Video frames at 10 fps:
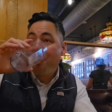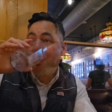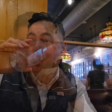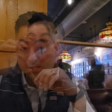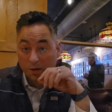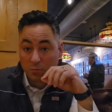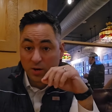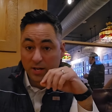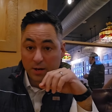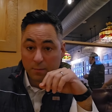Since I'm
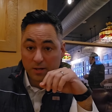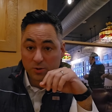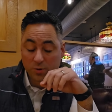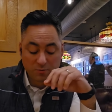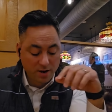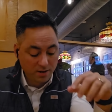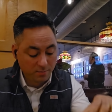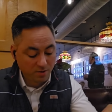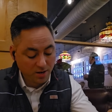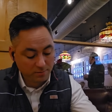waiting, I might as well rate
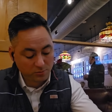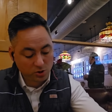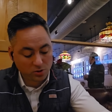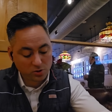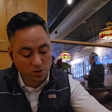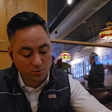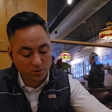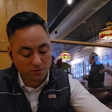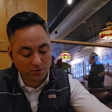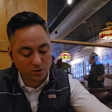them, right? So let's start with
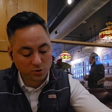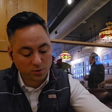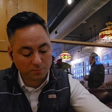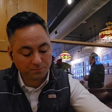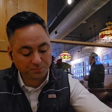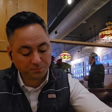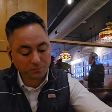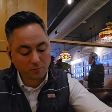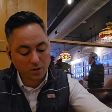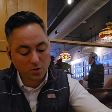the first one.
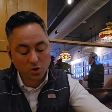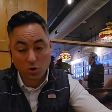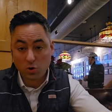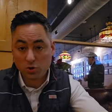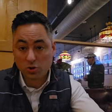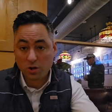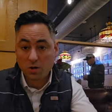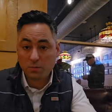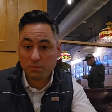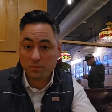The
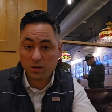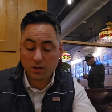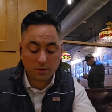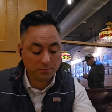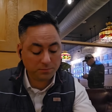coleslaw, um,